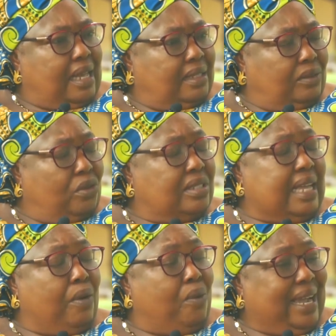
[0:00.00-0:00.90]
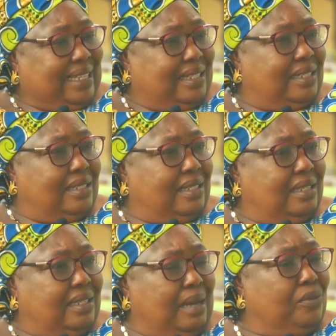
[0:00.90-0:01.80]
Those are whites.
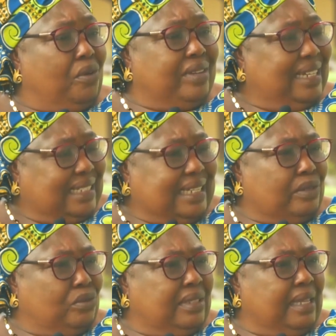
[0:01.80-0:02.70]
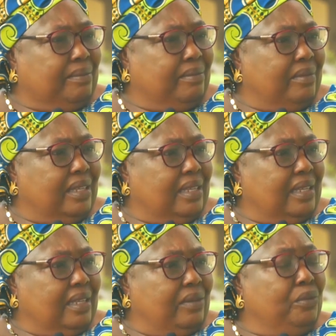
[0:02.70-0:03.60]
I'm not related to them.
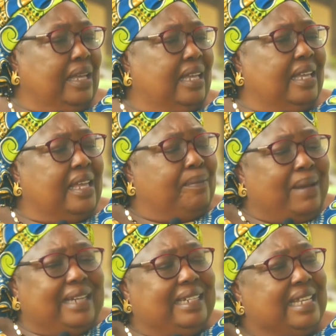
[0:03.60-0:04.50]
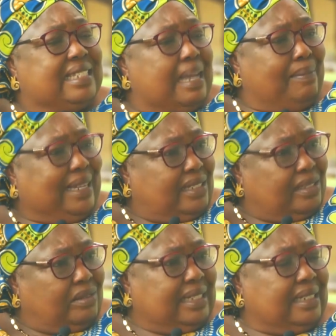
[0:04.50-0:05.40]
But these are my
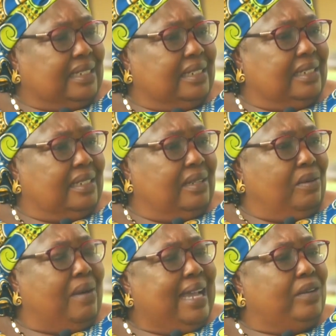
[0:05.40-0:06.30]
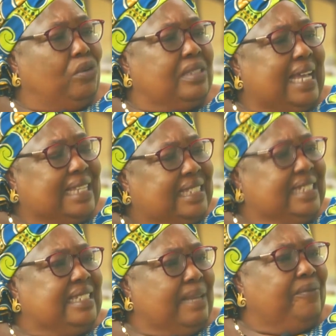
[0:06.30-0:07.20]
children. Why don't I
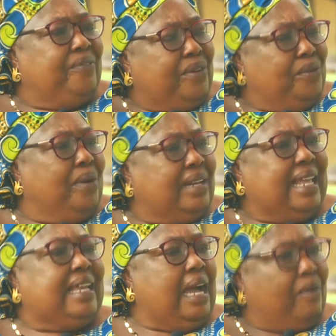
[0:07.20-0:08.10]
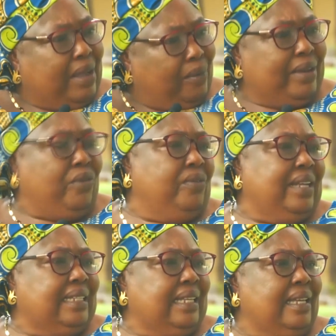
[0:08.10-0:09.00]
teach them very well like how I work
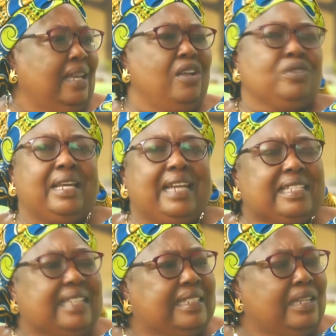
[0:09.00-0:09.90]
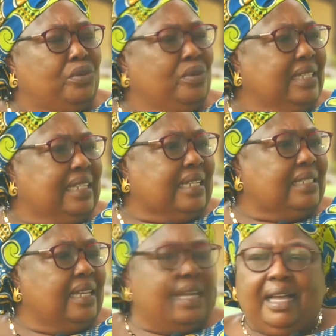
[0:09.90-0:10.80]
over there? So when I started doing that,
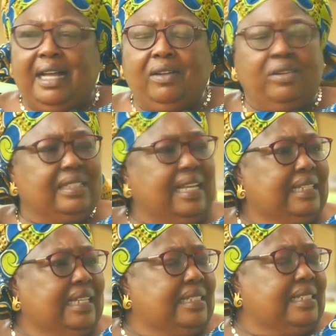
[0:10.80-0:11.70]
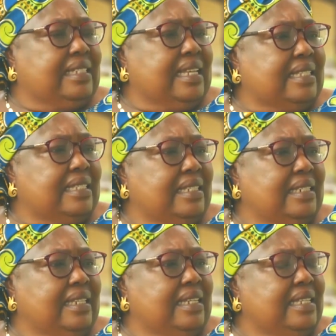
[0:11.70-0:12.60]
all the other teachers
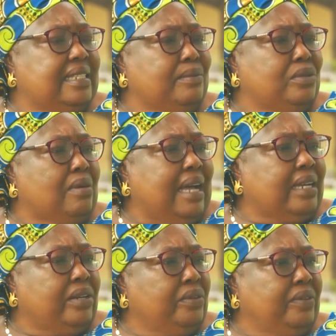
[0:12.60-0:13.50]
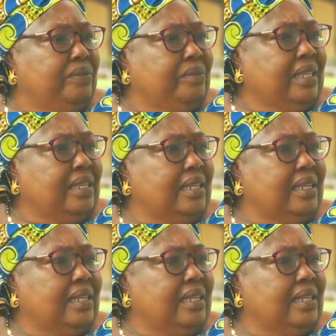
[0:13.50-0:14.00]
didn't seem to agree with me.